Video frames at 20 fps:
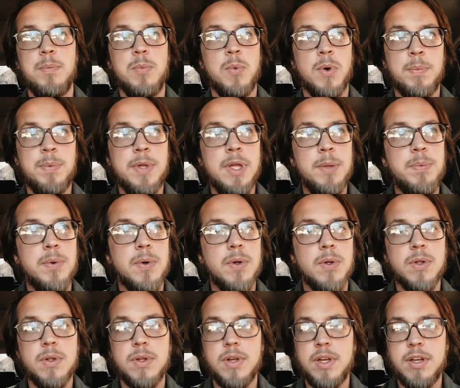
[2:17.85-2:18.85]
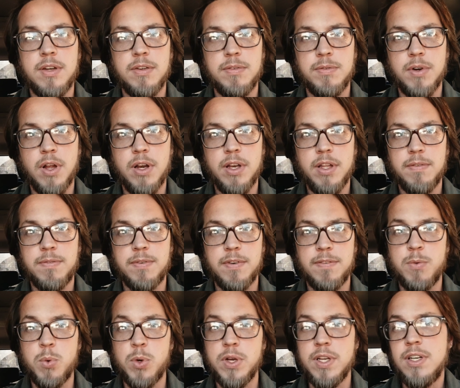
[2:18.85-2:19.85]
where people have run it for
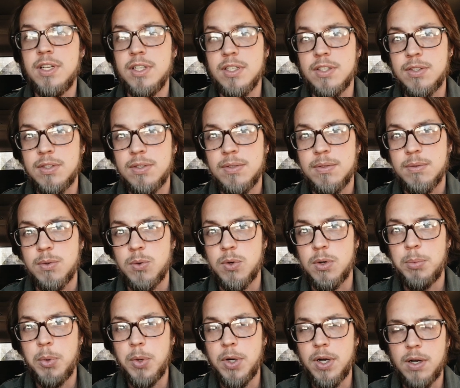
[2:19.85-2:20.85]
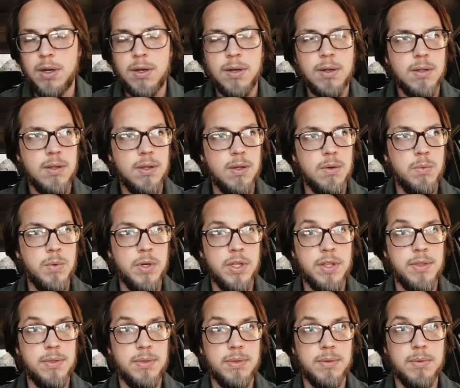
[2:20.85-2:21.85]
4 years or more
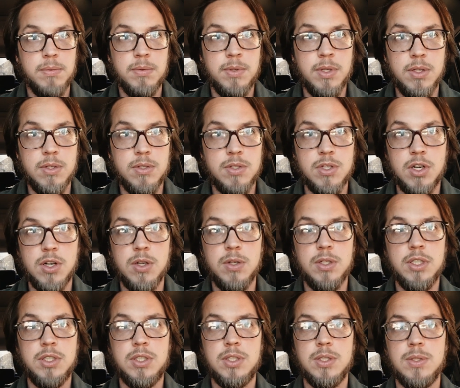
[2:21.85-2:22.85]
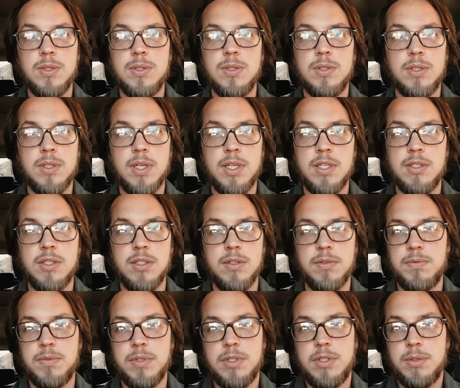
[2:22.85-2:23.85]
with zero issues, as
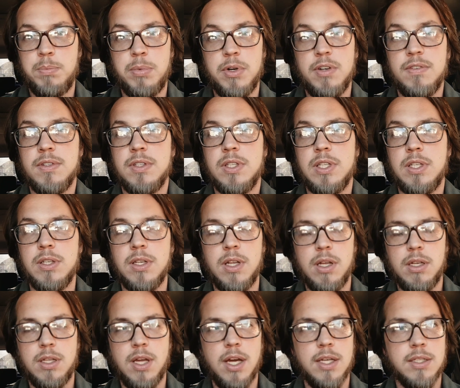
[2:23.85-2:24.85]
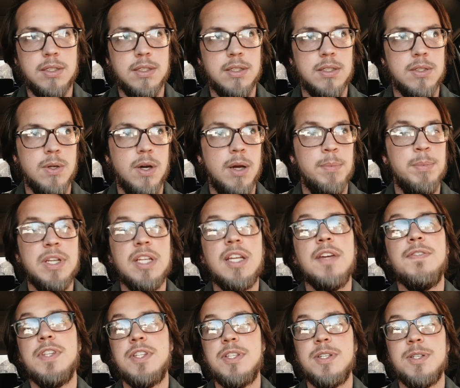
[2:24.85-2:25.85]
if it's a perfectly good head gasket. So I'm gonna
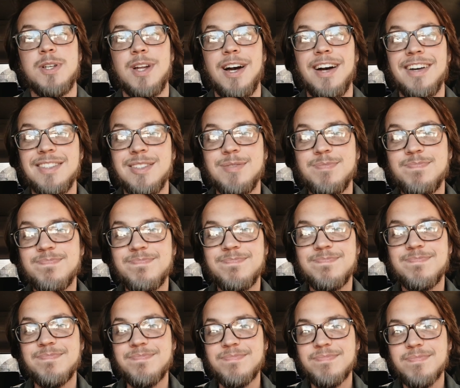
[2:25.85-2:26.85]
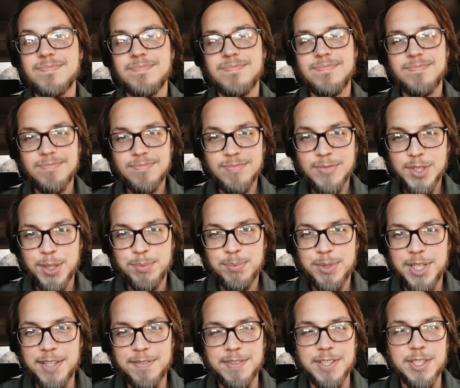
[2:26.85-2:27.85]
give this a shot. I'm
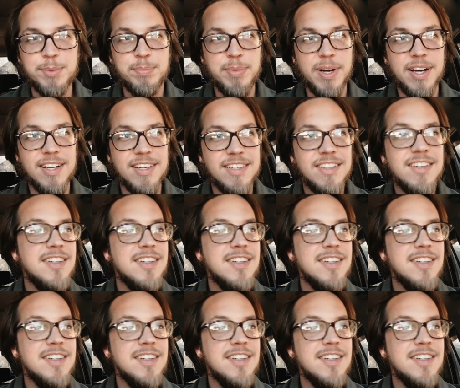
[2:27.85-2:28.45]
nervous, but